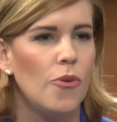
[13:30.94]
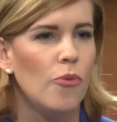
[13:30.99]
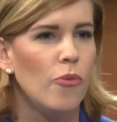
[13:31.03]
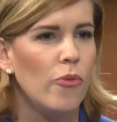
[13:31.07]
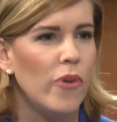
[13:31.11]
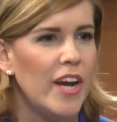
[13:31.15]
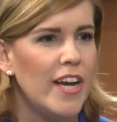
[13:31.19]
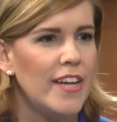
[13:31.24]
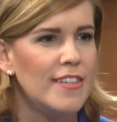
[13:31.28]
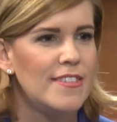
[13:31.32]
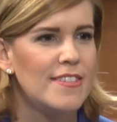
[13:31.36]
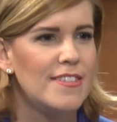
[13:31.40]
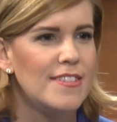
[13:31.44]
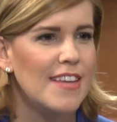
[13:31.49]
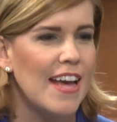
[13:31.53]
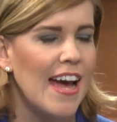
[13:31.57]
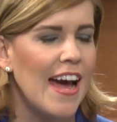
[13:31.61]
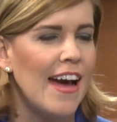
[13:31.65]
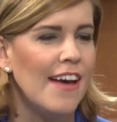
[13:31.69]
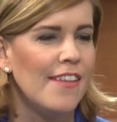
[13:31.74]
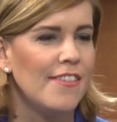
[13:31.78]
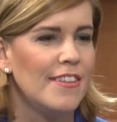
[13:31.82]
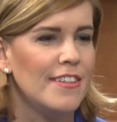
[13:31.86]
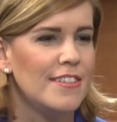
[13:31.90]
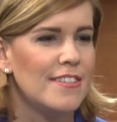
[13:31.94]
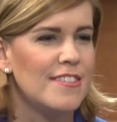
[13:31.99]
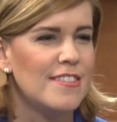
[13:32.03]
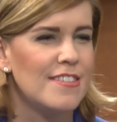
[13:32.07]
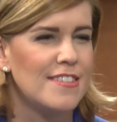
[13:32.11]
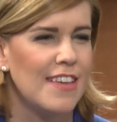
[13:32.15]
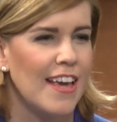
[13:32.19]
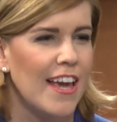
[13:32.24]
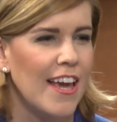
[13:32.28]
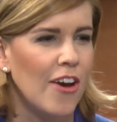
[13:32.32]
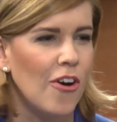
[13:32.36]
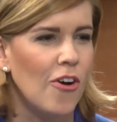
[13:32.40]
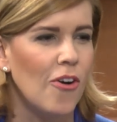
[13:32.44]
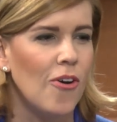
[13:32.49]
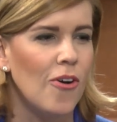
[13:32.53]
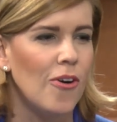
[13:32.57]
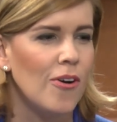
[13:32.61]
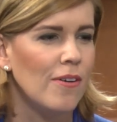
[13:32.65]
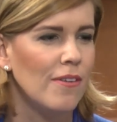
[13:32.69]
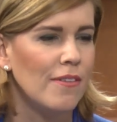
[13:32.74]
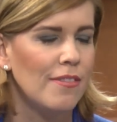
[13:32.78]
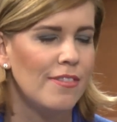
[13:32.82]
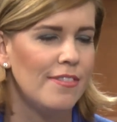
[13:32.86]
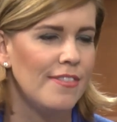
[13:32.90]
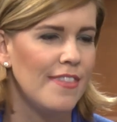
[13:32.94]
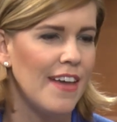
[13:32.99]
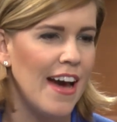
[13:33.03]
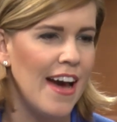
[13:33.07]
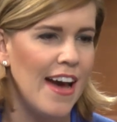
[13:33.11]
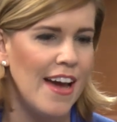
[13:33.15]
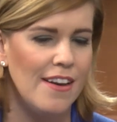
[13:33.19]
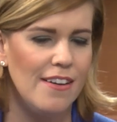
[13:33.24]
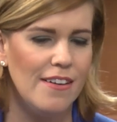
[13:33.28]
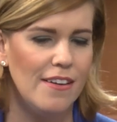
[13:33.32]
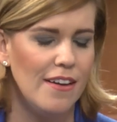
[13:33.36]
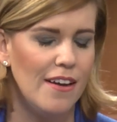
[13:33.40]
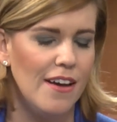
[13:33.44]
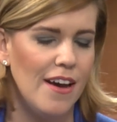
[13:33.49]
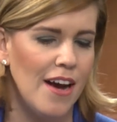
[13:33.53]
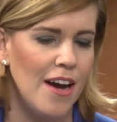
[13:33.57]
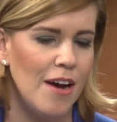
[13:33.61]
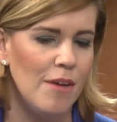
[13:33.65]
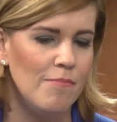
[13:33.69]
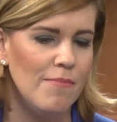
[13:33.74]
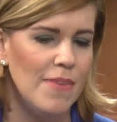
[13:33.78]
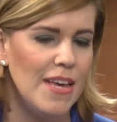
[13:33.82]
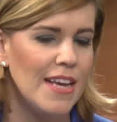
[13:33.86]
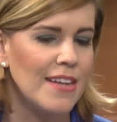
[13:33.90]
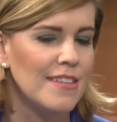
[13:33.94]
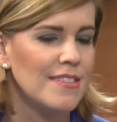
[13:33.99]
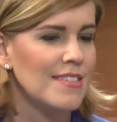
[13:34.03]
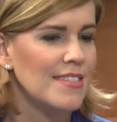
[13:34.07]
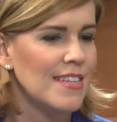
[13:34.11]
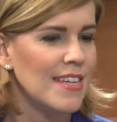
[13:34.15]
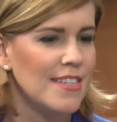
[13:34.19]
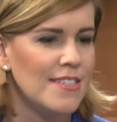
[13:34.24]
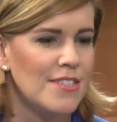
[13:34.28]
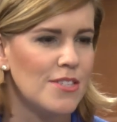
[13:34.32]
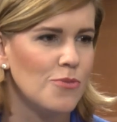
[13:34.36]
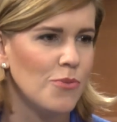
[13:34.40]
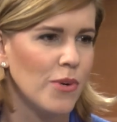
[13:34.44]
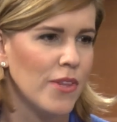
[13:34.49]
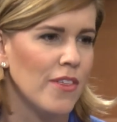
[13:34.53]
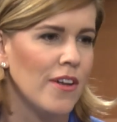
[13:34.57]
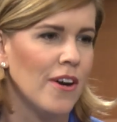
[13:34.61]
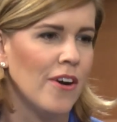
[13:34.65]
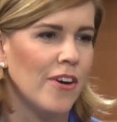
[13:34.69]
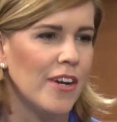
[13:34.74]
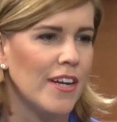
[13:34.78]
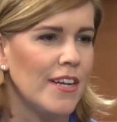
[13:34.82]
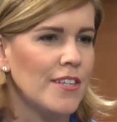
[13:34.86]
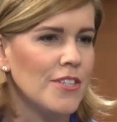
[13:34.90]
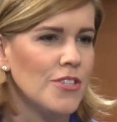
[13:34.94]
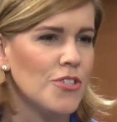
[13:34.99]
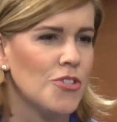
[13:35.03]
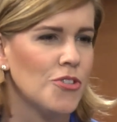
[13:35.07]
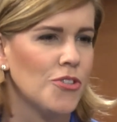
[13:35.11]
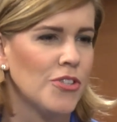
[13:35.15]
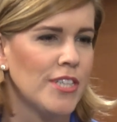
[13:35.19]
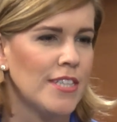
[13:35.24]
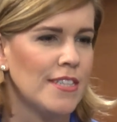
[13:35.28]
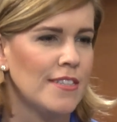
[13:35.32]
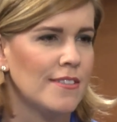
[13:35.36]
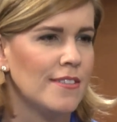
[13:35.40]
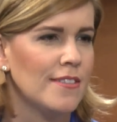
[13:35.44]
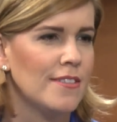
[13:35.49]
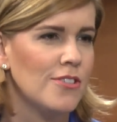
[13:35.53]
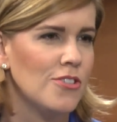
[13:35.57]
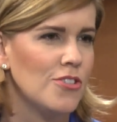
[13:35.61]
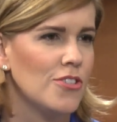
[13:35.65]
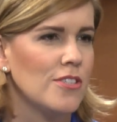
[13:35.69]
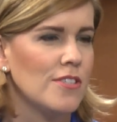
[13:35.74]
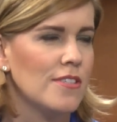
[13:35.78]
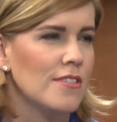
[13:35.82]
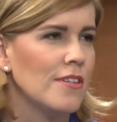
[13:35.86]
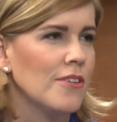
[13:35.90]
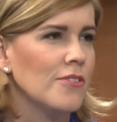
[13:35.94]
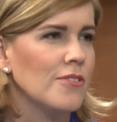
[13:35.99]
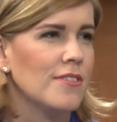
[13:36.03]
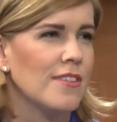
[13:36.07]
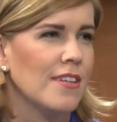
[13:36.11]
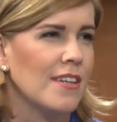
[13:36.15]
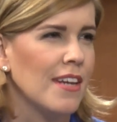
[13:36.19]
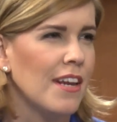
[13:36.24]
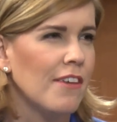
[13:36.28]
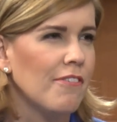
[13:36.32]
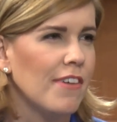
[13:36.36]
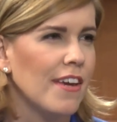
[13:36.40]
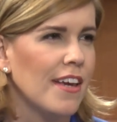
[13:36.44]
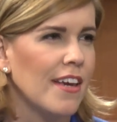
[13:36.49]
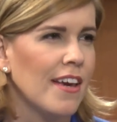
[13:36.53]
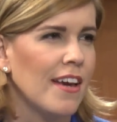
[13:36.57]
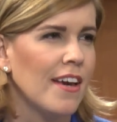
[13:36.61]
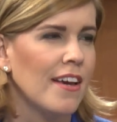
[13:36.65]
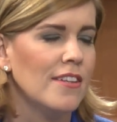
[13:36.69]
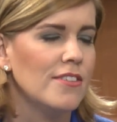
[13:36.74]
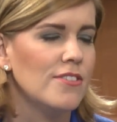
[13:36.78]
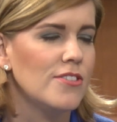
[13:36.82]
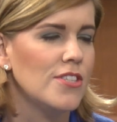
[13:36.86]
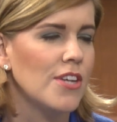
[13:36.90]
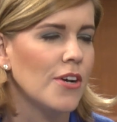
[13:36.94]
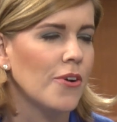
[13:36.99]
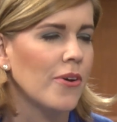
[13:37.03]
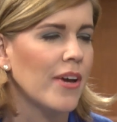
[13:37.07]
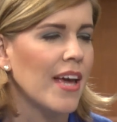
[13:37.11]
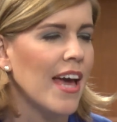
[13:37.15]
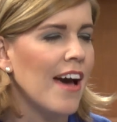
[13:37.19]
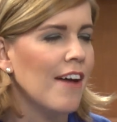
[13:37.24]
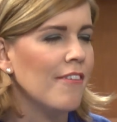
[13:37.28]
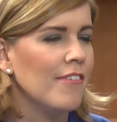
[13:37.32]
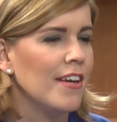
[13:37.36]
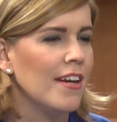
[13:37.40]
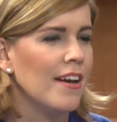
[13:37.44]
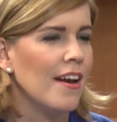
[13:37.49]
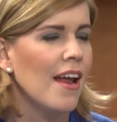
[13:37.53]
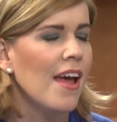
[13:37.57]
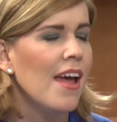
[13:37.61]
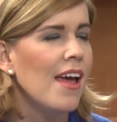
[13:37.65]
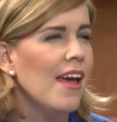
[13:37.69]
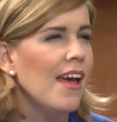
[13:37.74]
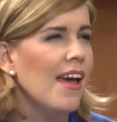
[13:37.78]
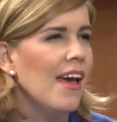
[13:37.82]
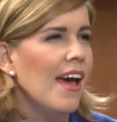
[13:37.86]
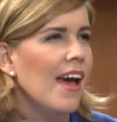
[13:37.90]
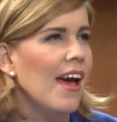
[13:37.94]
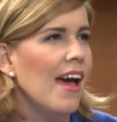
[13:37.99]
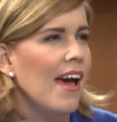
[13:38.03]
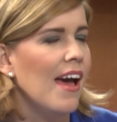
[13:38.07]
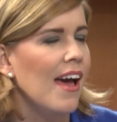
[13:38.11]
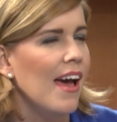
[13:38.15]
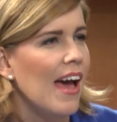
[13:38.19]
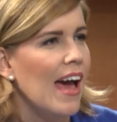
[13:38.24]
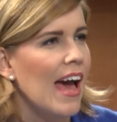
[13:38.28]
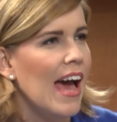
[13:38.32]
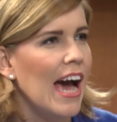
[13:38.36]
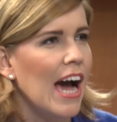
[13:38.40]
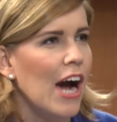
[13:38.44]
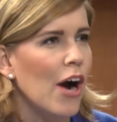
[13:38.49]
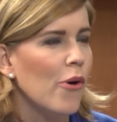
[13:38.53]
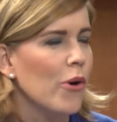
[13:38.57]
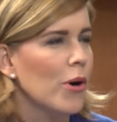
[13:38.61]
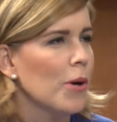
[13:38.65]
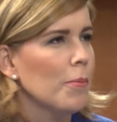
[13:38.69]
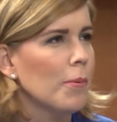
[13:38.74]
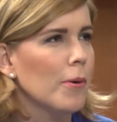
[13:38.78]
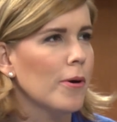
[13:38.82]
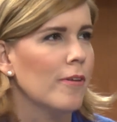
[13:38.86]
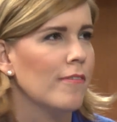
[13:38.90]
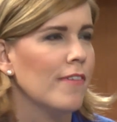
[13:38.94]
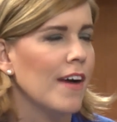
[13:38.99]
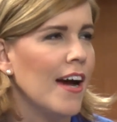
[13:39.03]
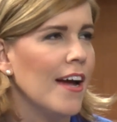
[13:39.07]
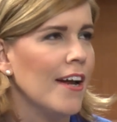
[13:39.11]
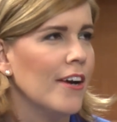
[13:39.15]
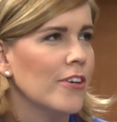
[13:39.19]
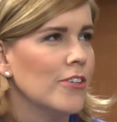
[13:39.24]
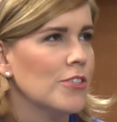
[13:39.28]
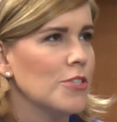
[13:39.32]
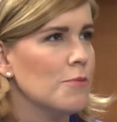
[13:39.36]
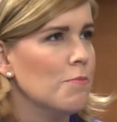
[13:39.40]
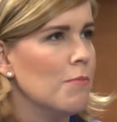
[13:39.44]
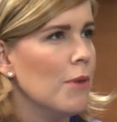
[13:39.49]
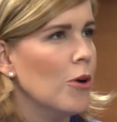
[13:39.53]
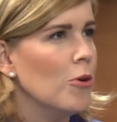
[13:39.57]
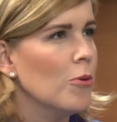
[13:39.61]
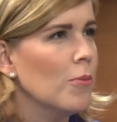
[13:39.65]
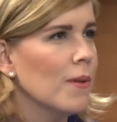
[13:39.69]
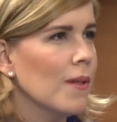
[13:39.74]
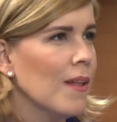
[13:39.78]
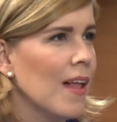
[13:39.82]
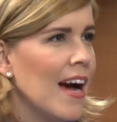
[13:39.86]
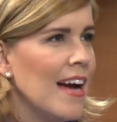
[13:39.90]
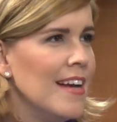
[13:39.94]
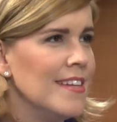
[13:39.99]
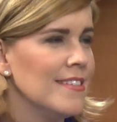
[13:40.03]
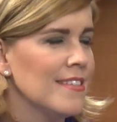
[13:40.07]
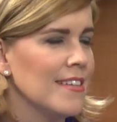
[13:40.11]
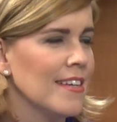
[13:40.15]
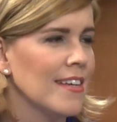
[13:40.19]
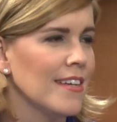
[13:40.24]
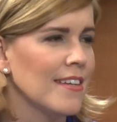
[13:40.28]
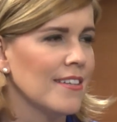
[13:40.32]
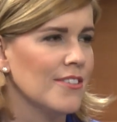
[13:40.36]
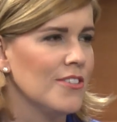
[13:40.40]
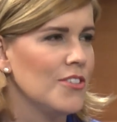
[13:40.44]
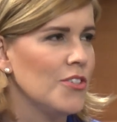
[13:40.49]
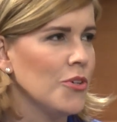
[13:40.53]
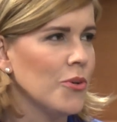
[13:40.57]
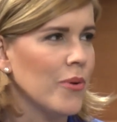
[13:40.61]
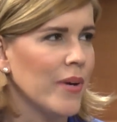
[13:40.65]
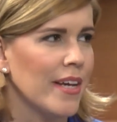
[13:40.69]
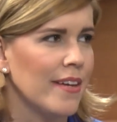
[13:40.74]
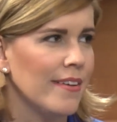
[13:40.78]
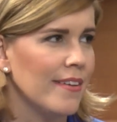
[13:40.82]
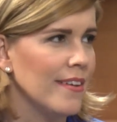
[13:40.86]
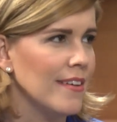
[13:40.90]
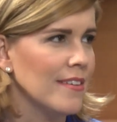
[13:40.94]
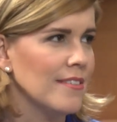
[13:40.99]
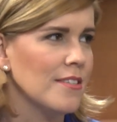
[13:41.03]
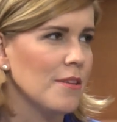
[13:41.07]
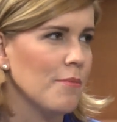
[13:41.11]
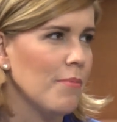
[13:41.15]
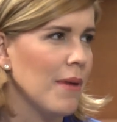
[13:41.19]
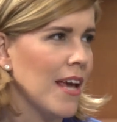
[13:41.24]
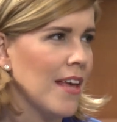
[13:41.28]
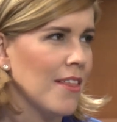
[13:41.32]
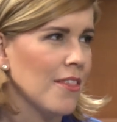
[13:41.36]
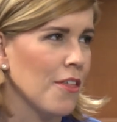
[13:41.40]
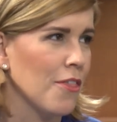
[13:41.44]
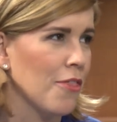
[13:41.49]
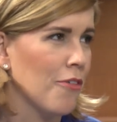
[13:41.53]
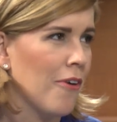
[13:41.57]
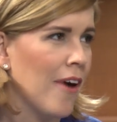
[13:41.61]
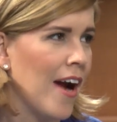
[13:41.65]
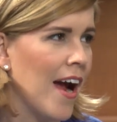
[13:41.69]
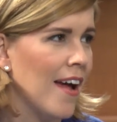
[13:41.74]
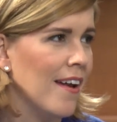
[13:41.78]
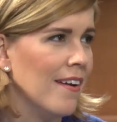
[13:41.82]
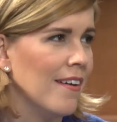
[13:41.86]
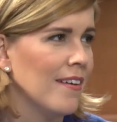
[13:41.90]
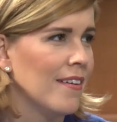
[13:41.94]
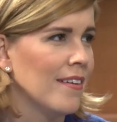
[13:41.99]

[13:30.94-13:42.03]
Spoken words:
risk at the scale that exists within our industry is just so significant. So Kevin, how are providers mobilizing to anticipate the threat?